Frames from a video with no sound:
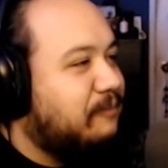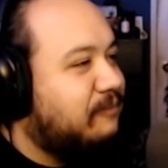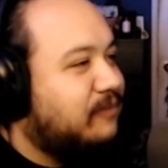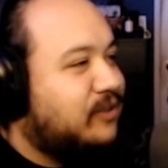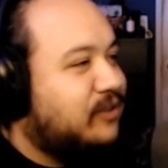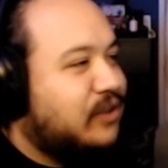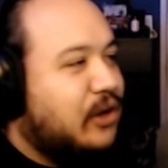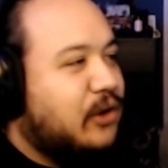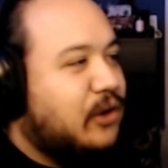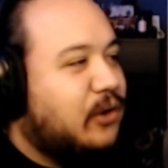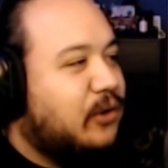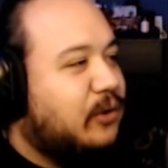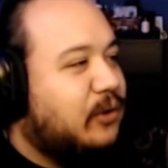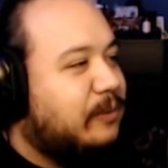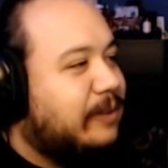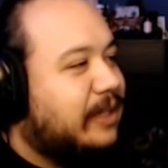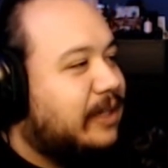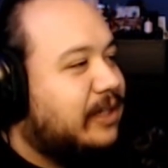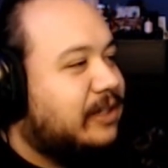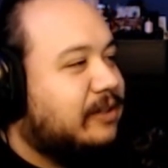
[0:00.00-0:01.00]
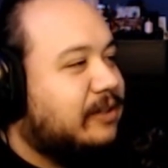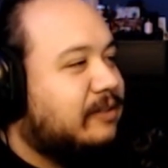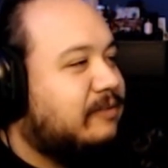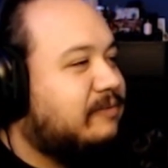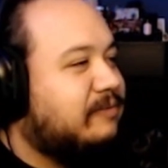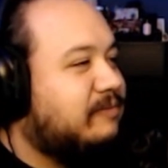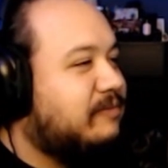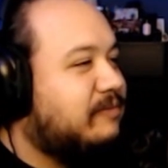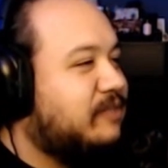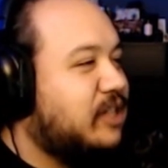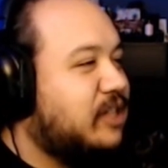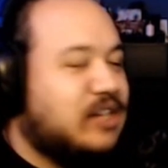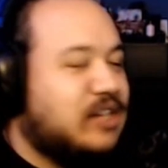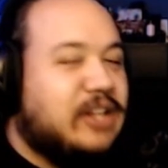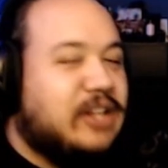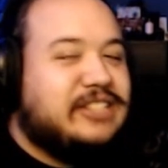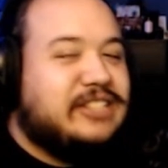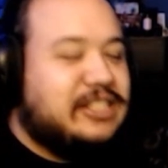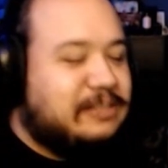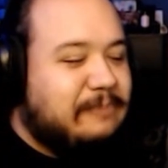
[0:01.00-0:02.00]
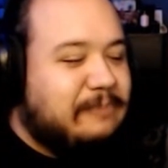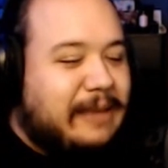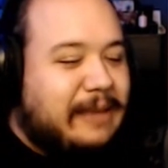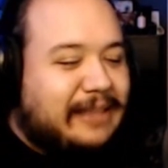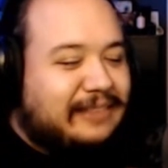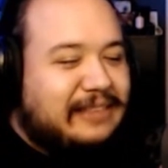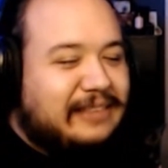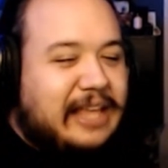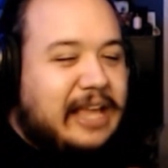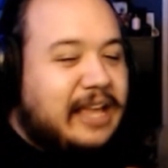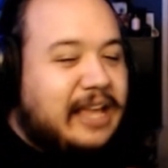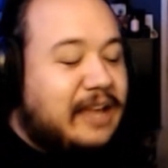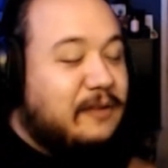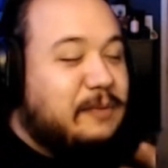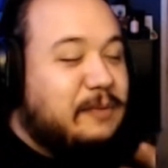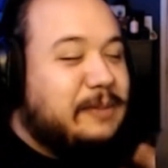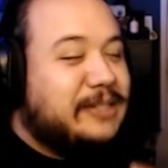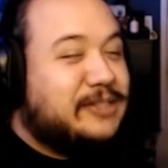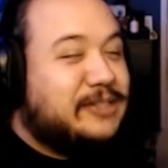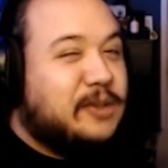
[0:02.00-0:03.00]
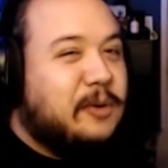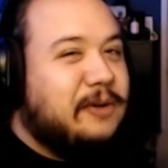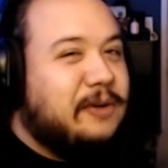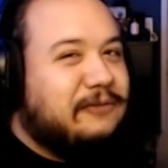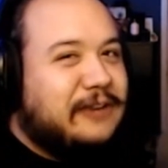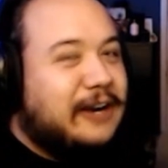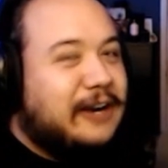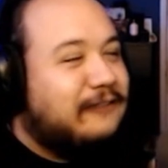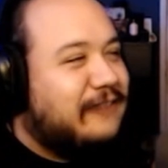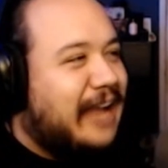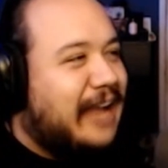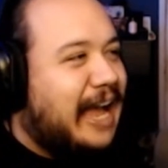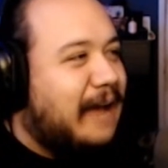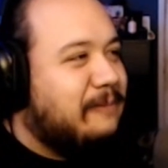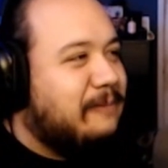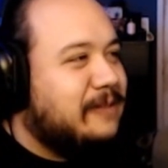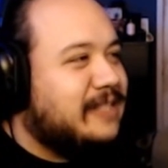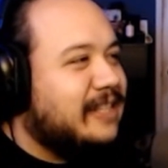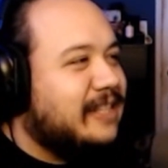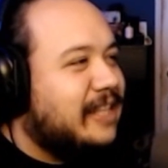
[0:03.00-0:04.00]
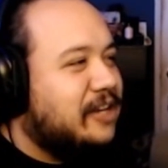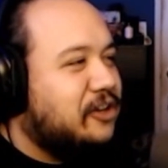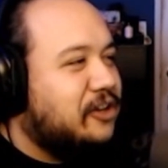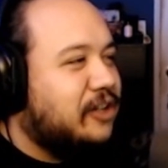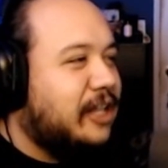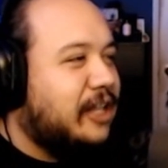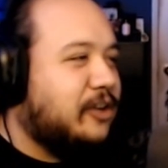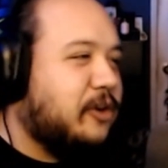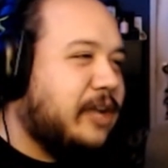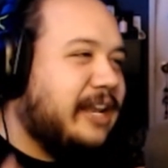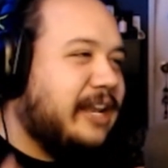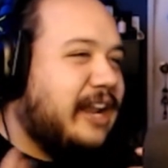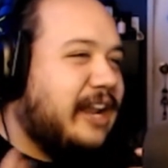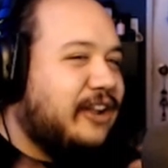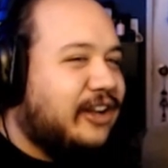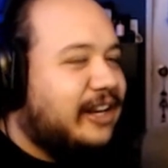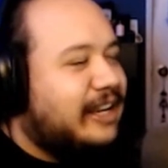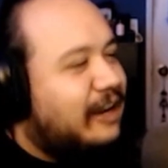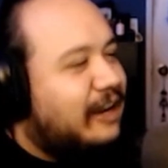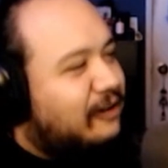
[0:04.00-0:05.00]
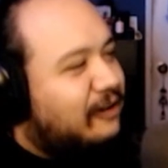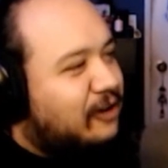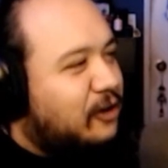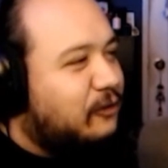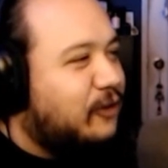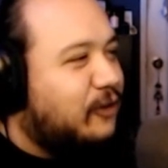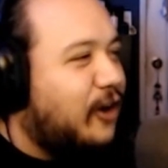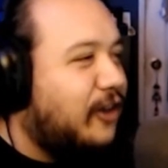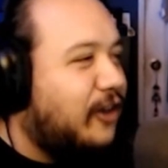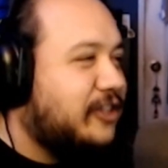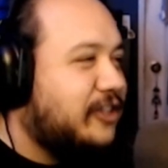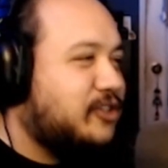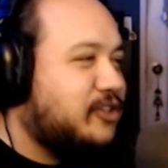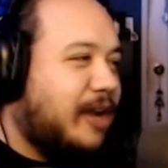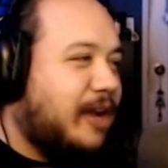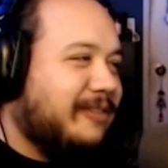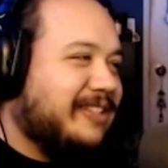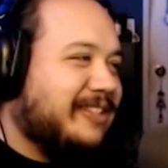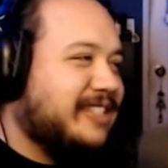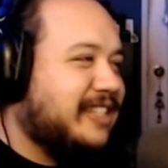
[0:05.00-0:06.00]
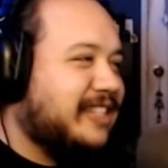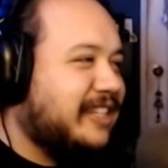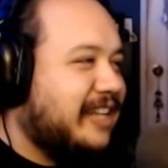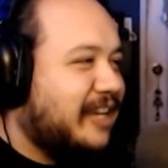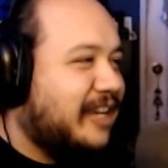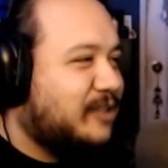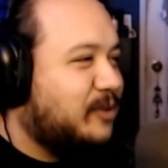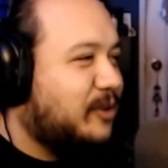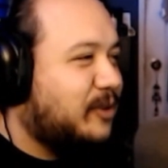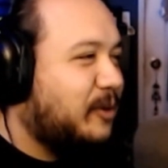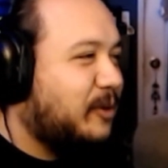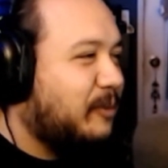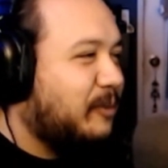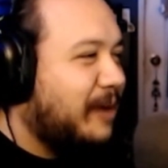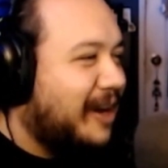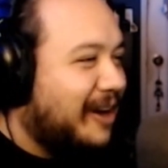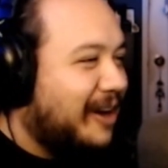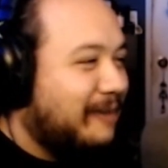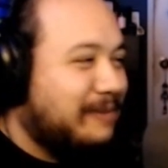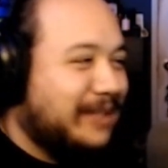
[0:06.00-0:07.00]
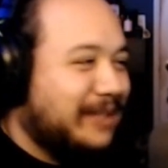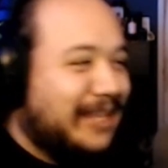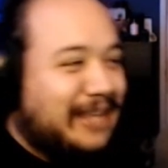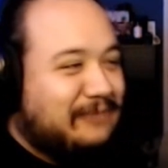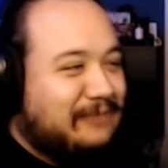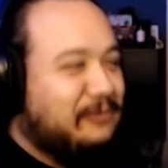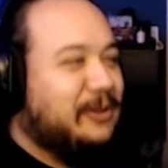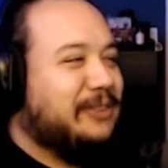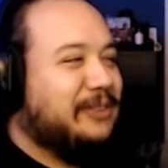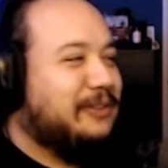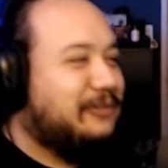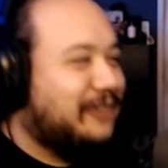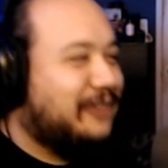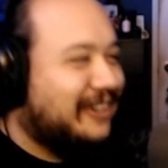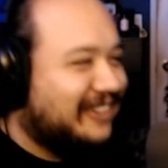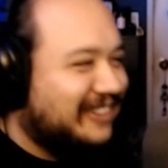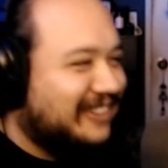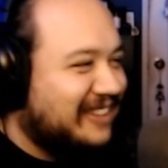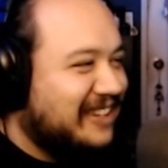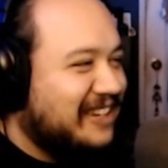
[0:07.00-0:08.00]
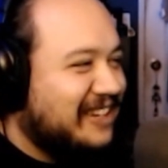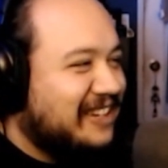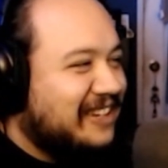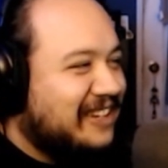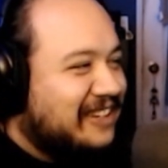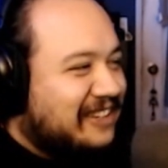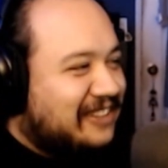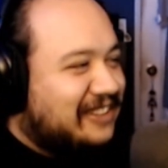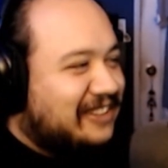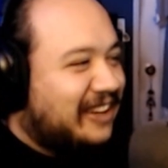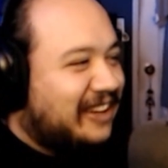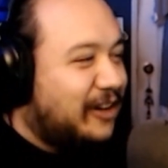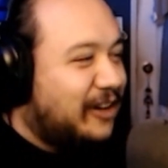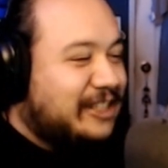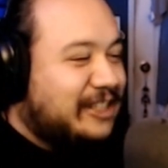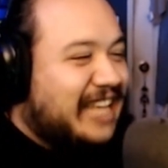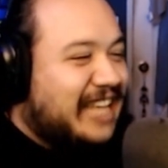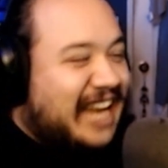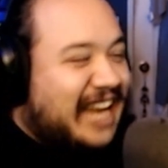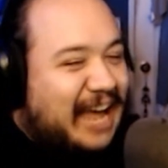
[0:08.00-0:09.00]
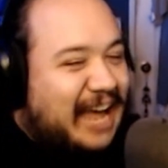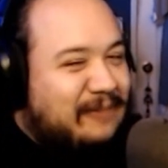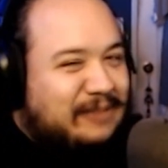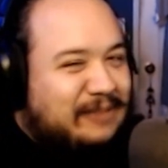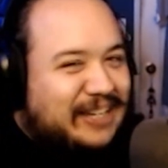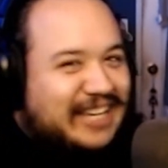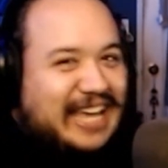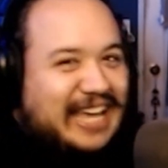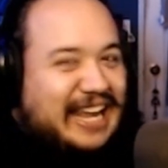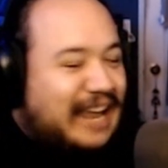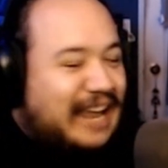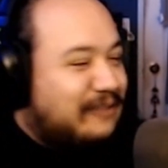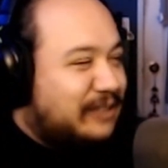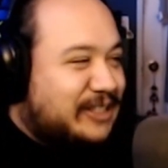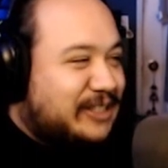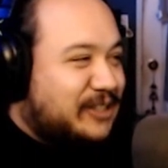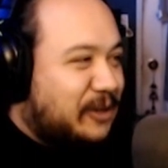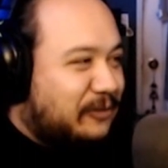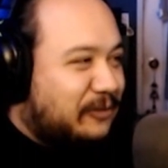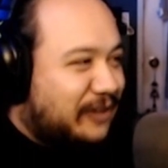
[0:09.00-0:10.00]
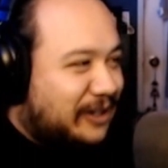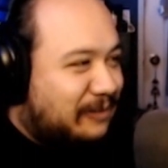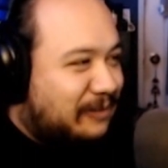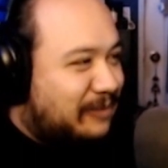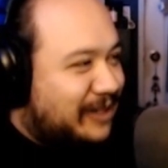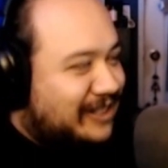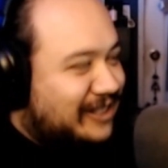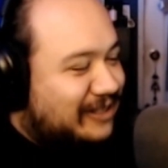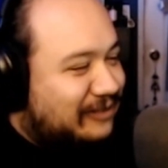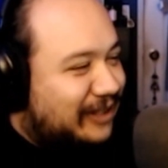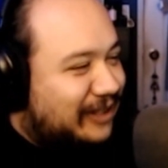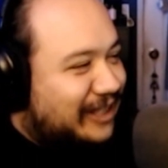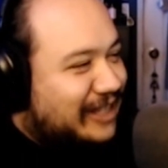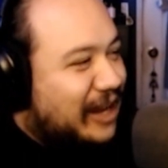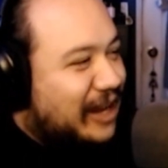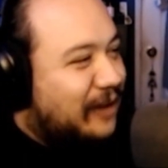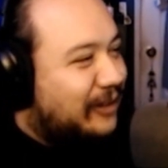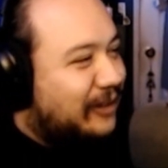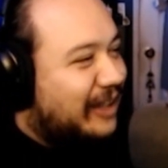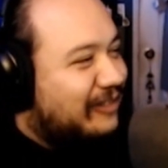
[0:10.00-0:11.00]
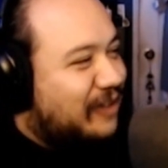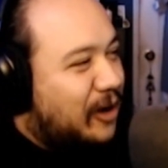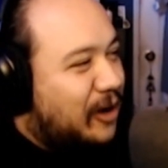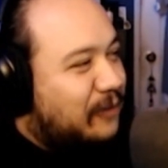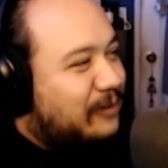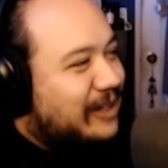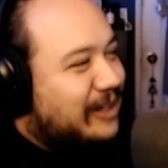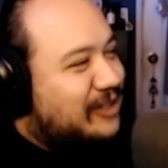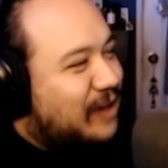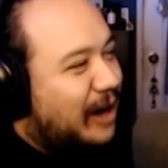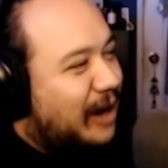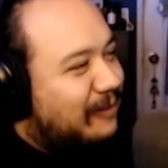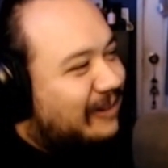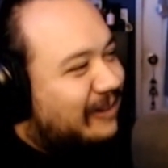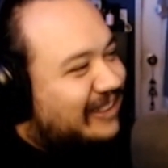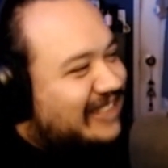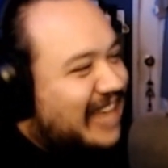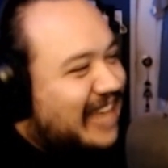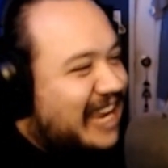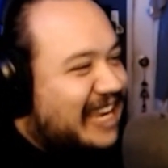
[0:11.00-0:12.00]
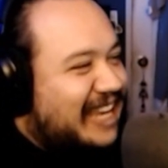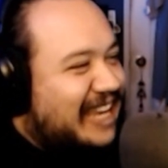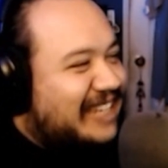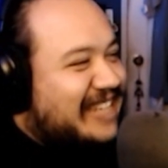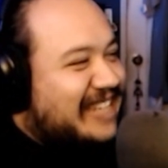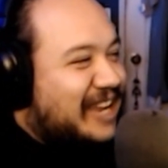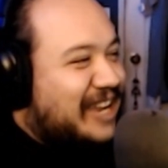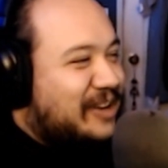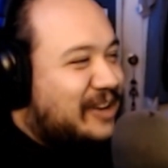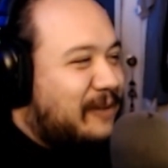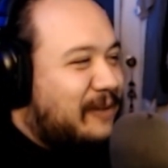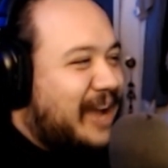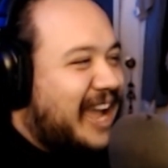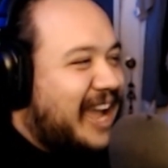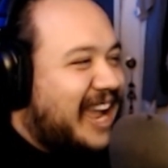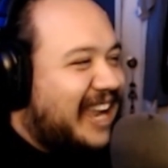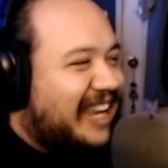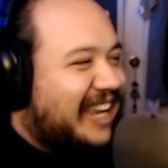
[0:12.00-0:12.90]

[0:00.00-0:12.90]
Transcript: So be it, dude just I'll just it would be so unfair if it happens and then you're like okay now you got to carry over all this trauma into the next one you're aware I'd be like what the fuck or it's gonna happen again I'd be so fucking pissed I'd be like no let go of my trauma take it take it away